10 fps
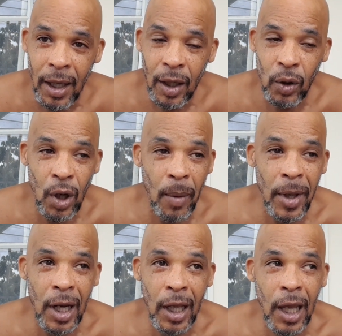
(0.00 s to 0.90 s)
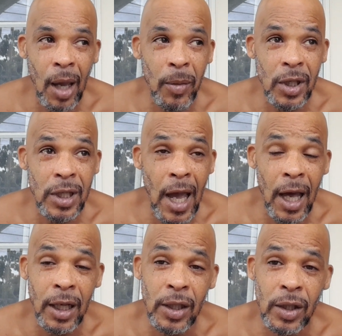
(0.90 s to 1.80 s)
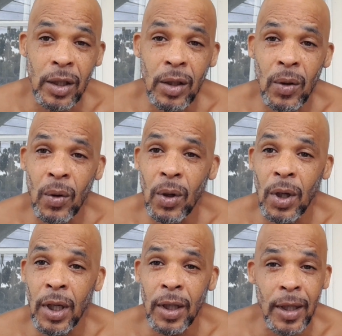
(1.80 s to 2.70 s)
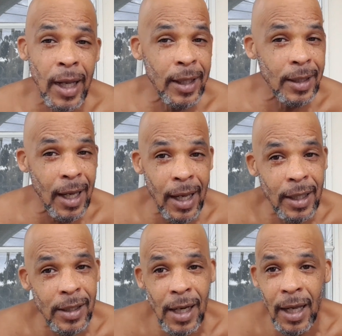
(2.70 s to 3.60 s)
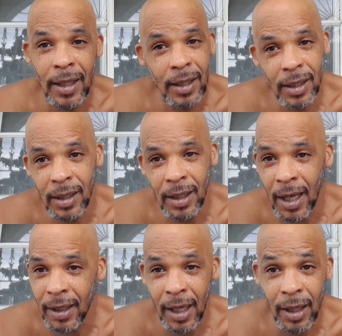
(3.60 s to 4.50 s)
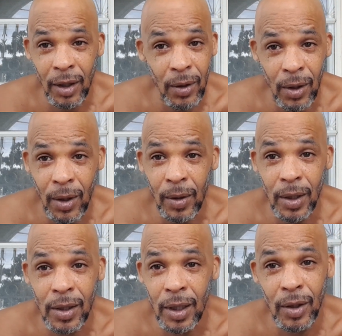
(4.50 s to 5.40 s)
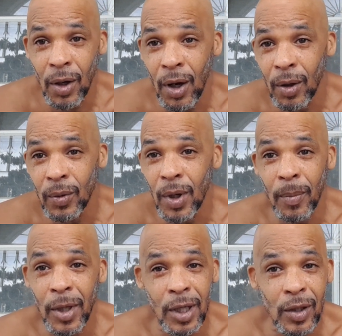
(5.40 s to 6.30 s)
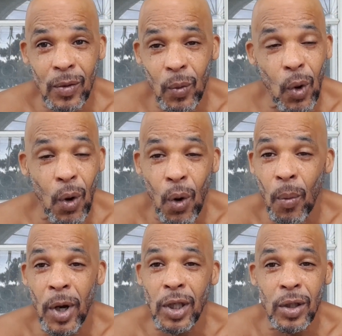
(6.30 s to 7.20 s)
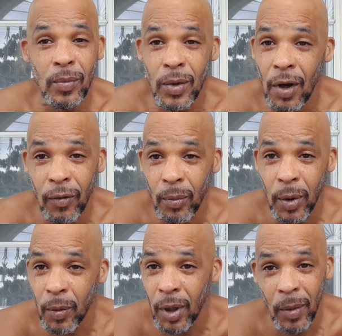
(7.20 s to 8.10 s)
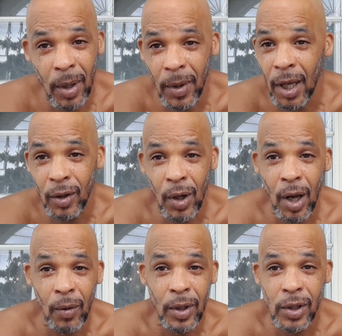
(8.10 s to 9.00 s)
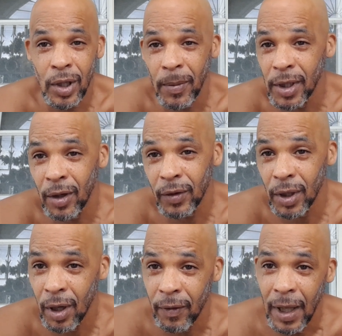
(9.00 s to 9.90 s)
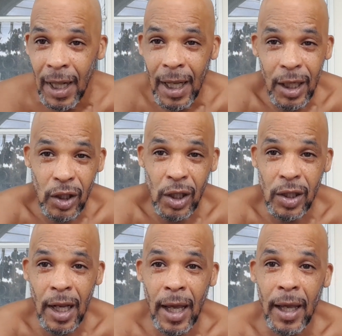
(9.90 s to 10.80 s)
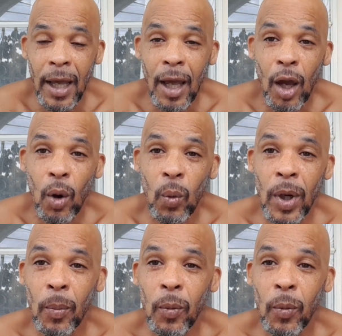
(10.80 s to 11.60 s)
You know what I mean? It can't be challenged or anything like that. It's not that at all. Because you know what I mean. There's a whole bunch of tougher people than me. I'm not. I don't consider myself tough. It's just that when